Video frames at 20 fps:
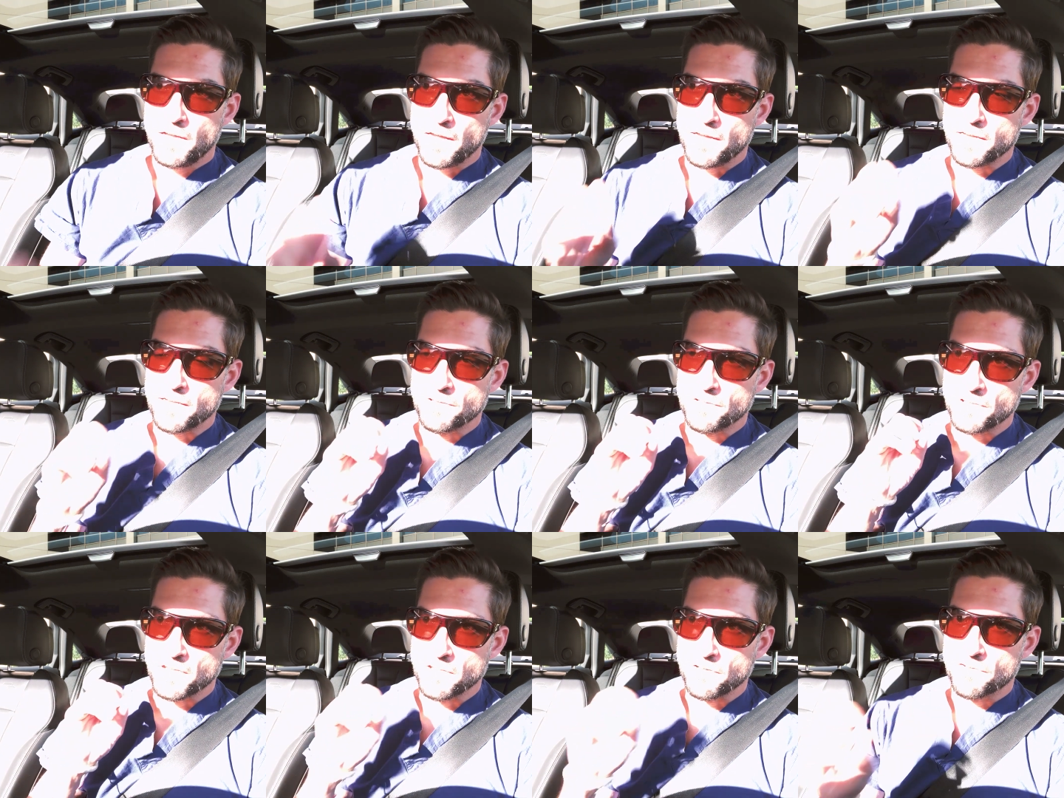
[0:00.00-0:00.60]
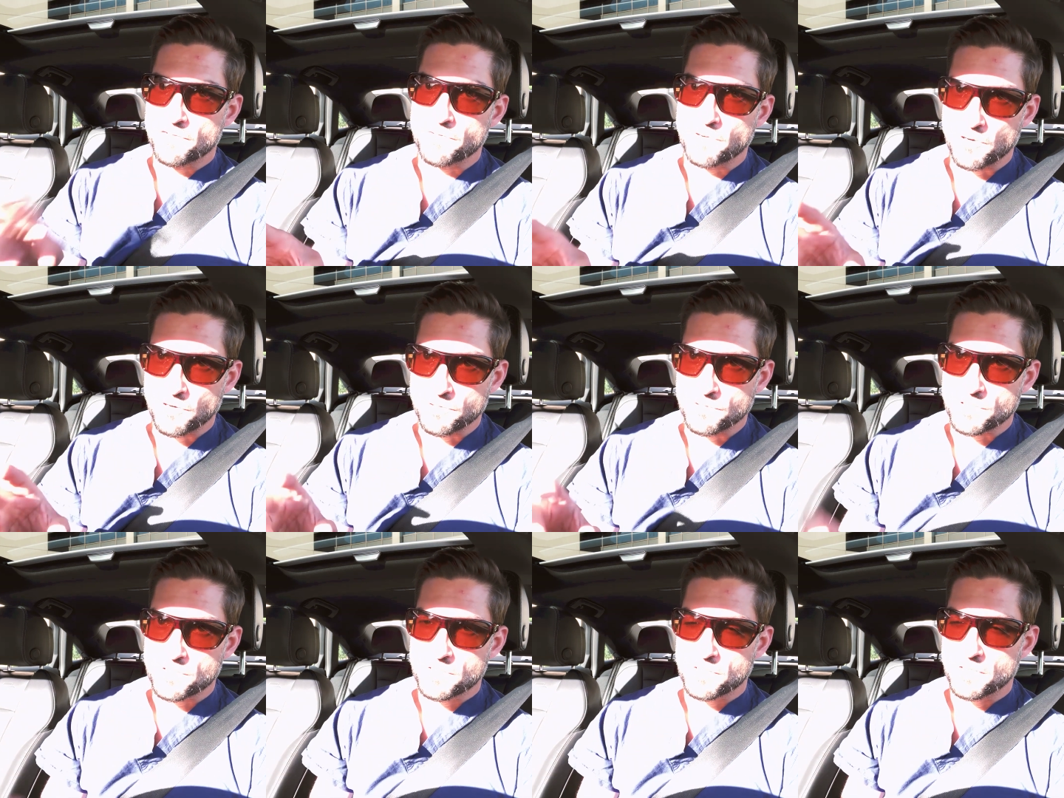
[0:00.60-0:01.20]
and then
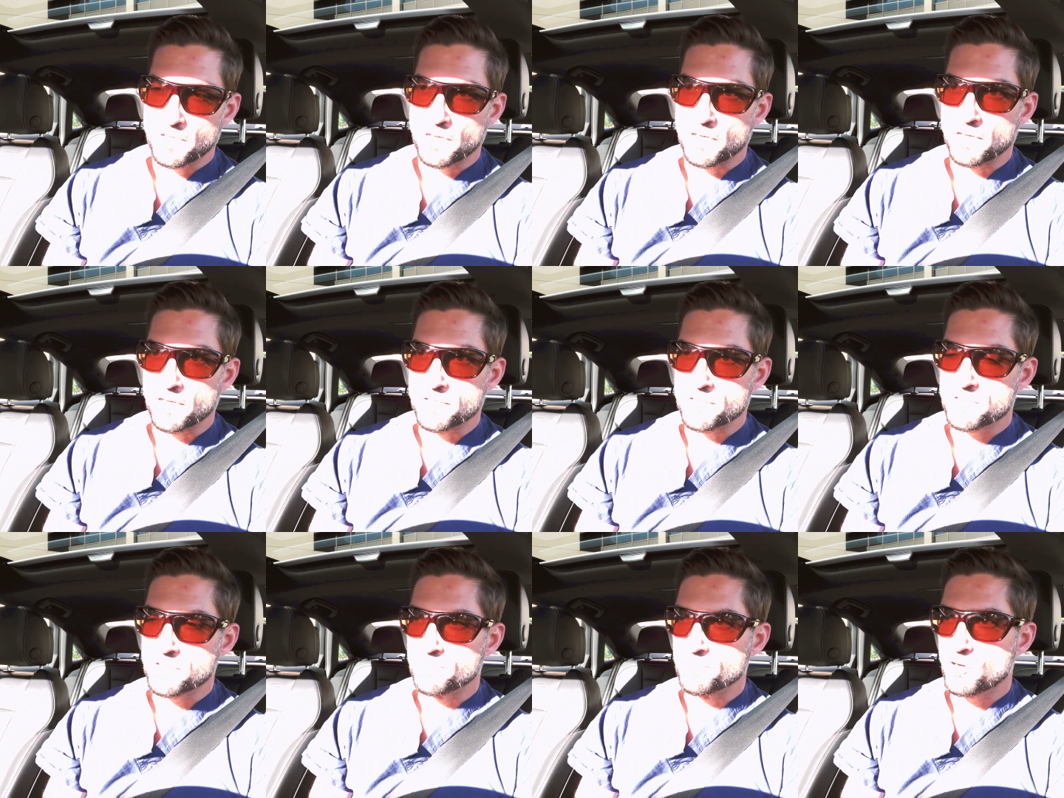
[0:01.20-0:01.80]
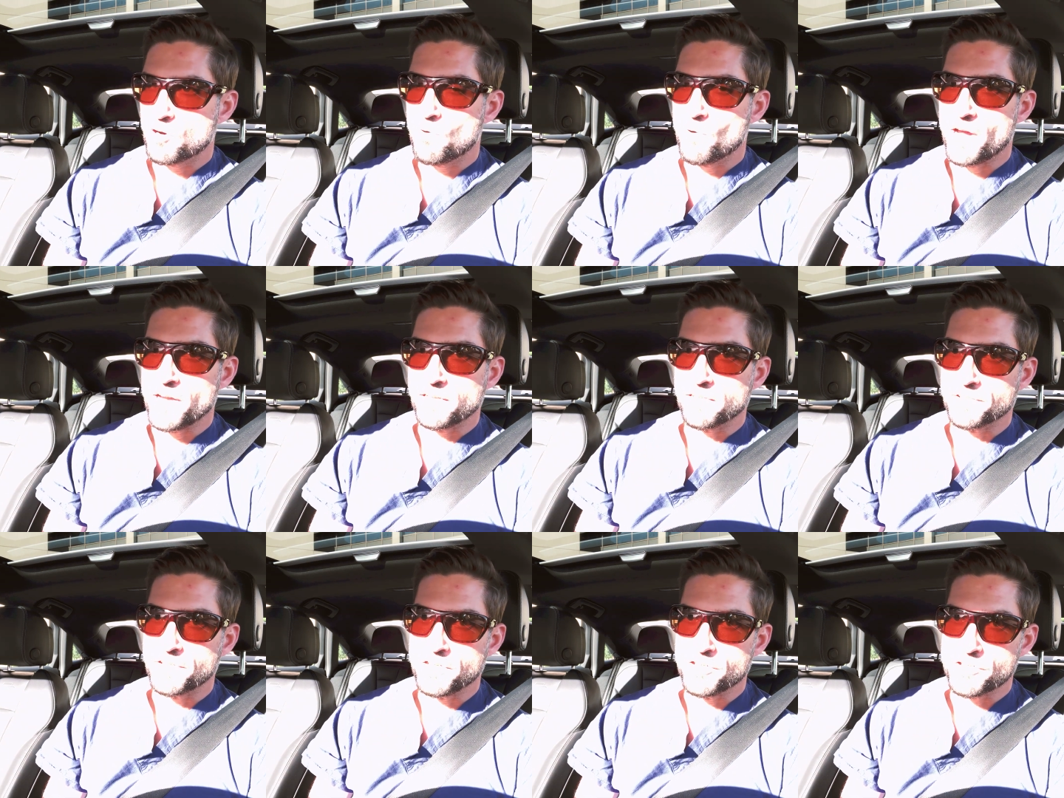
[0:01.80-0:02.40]
throws uh, some
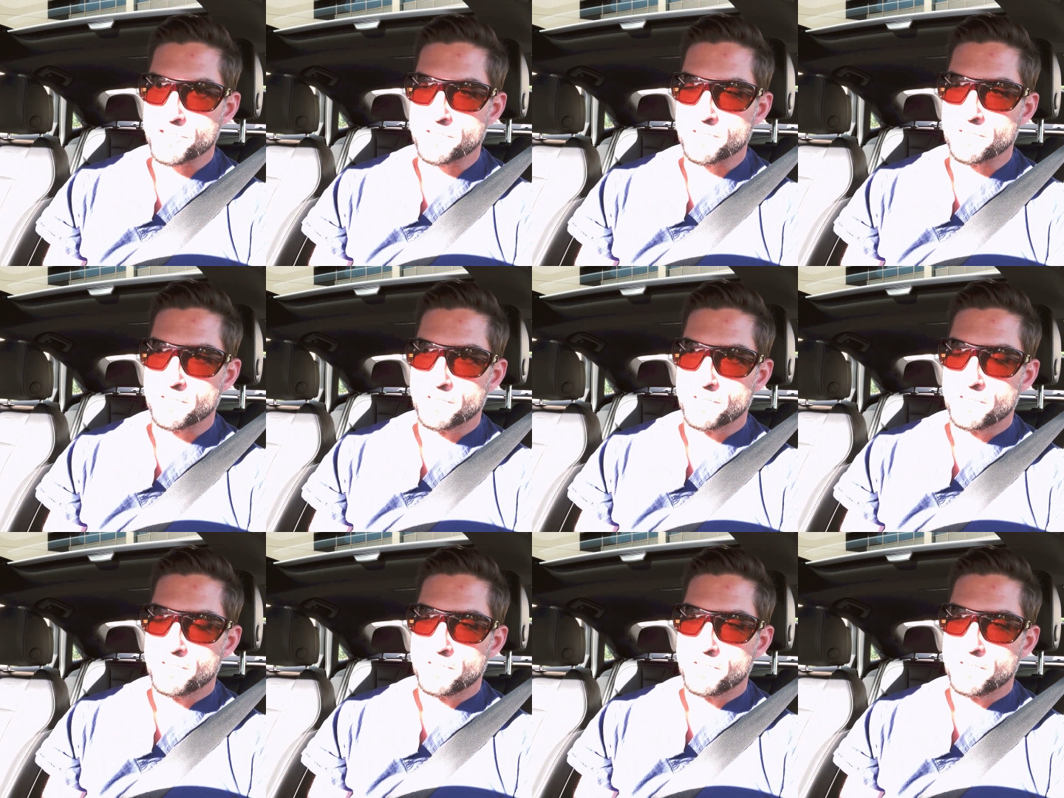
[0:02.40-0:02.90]
coagulation